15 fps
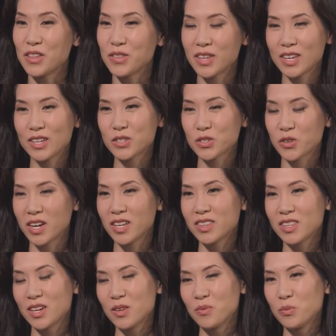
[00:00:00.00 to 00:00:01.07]
think it's great
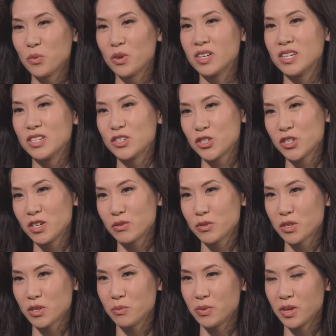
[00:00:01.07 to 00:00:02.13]
that more initiatives
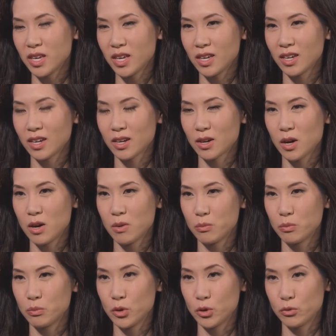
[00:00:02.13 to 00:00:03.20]
are being
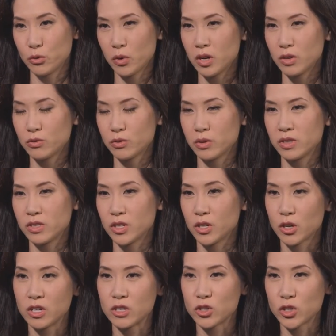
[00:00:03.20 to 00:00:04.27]
put forward to
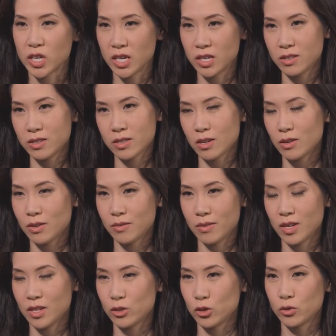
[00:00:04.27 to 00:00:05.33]
encourage kids
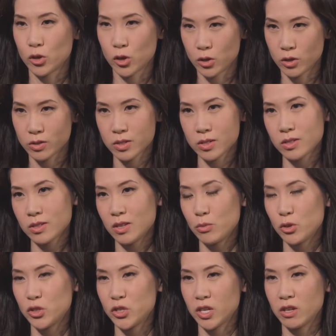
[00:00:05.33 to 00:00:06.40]
and girls in
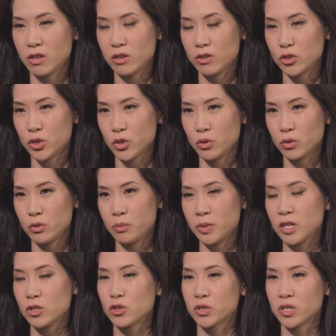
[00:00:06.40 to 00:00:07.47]
particular to be
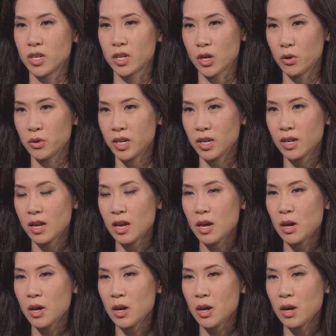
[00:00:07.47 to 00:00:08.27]
interested in coding.